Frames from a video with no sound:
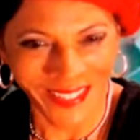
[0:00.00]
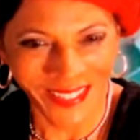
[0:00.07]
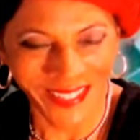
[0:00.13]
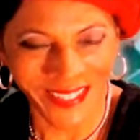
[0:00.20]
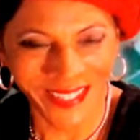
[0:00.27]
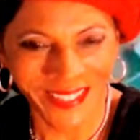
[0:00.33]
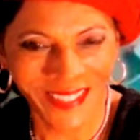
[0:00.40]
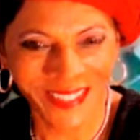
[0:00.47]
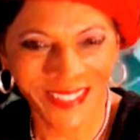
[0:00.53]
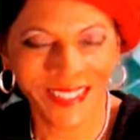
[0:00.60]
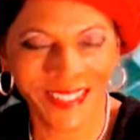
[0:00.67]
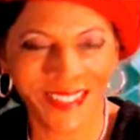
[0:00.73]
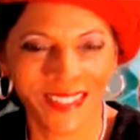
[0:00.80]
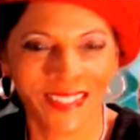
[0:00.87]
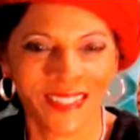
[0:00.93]

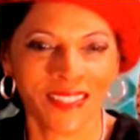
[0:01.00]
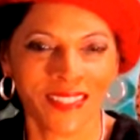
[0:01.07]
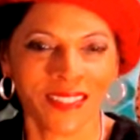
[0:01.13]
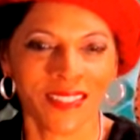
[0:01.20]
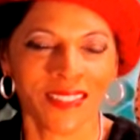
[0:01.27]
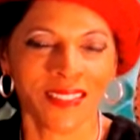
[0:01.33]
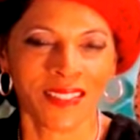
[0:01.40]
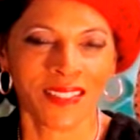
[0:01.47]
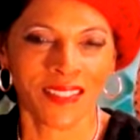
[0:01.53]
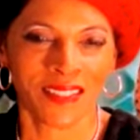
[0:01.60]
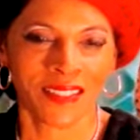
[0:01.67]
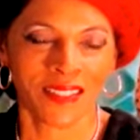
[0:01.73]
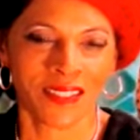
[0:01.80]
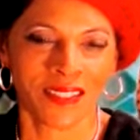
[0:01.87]
No one is speaking in this clip.